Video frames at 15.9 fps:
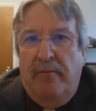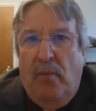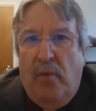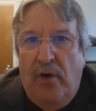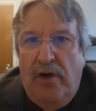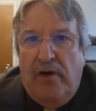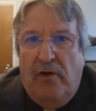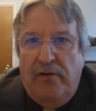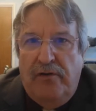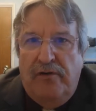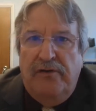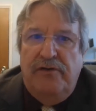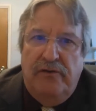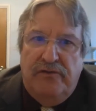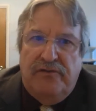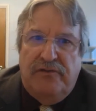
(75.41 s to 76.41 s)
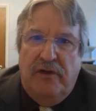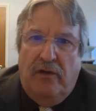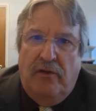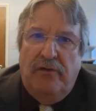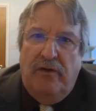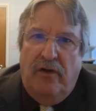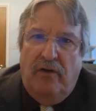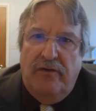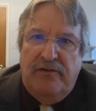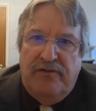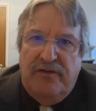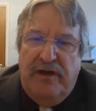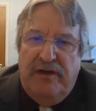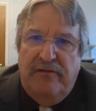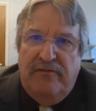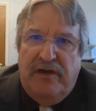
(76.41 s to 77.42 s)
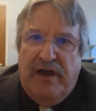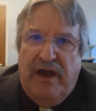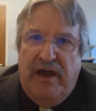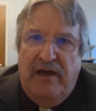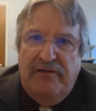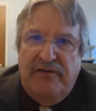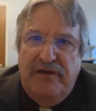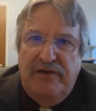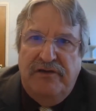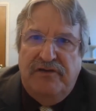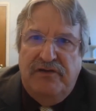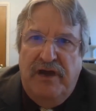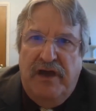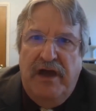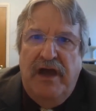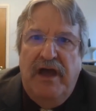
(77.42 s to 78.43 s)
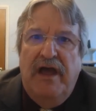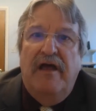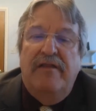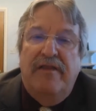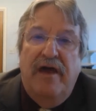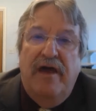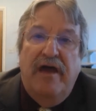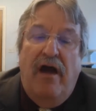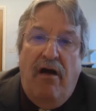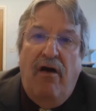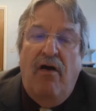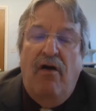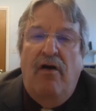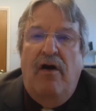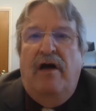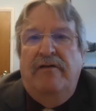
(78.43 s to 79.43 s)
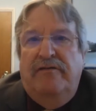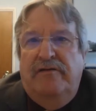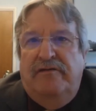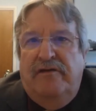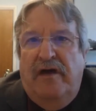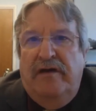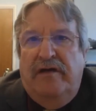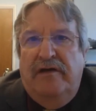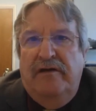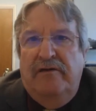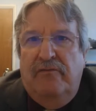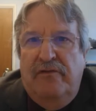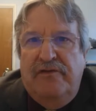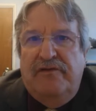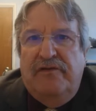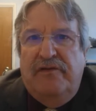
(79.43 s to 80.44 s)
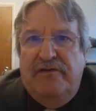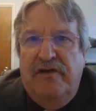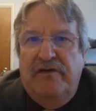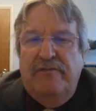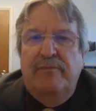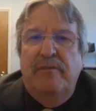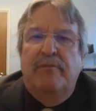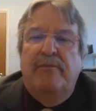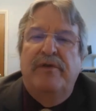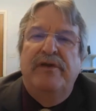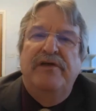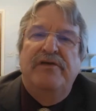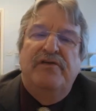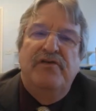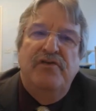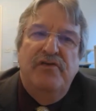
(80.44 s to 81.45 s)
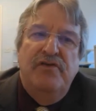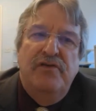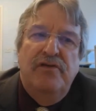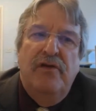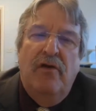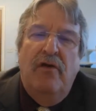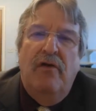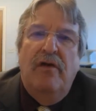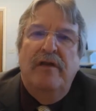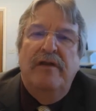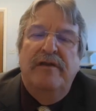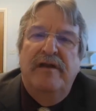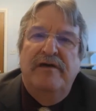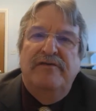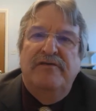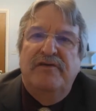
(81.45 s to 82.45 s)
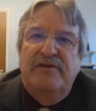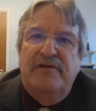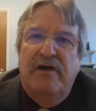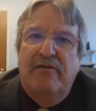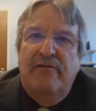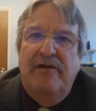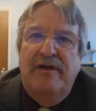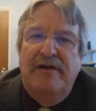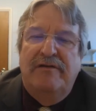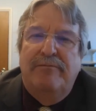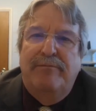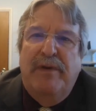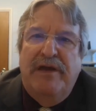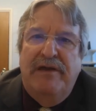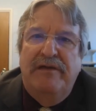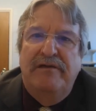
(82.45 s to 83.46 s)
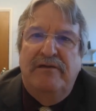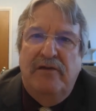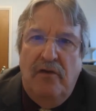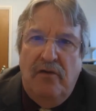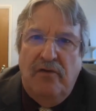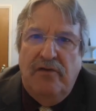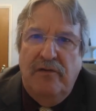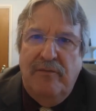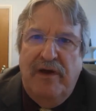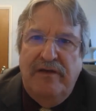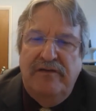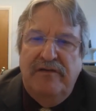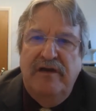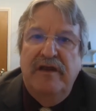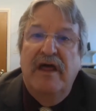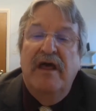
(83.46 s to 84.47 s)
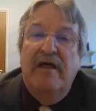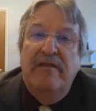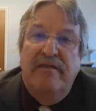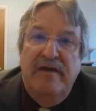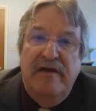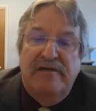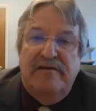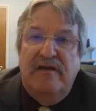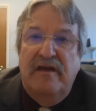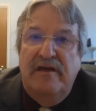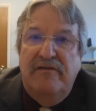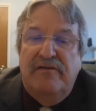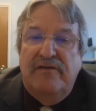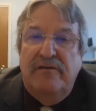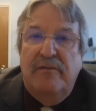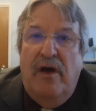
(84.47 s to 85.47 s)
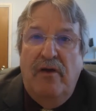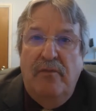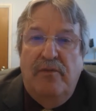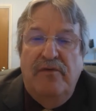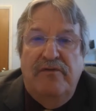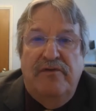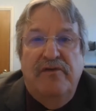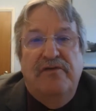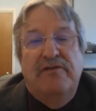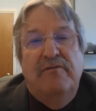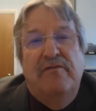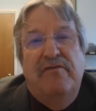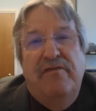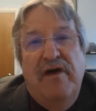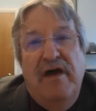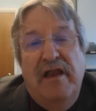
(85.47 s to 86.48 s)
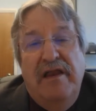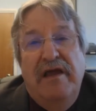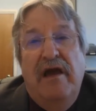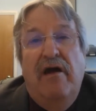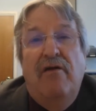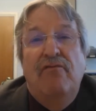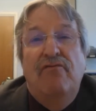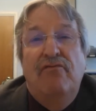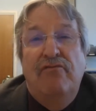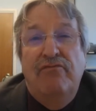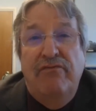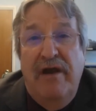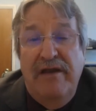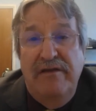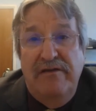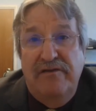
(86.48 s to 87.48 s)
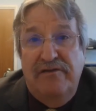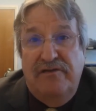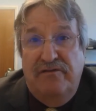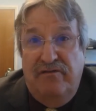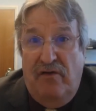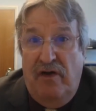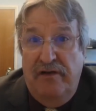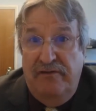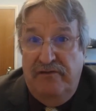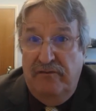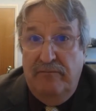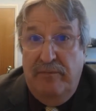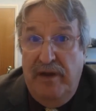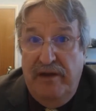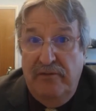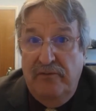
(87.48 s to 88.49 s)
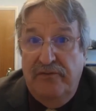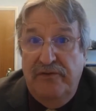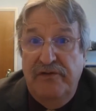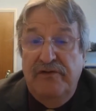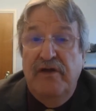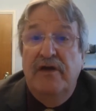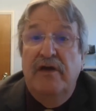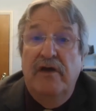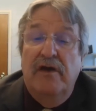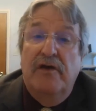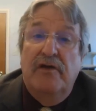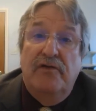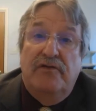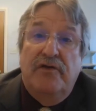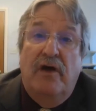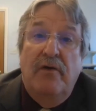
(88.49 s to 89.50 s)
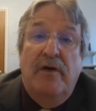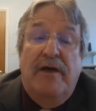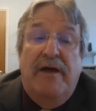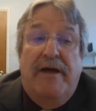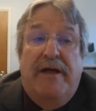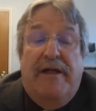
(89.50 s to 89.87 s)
work on a set of accounts each year. They are undertaking a risk assessment, but it's not necessarily being documented. This leaves them open to some fairly horrendous fines and penalties. So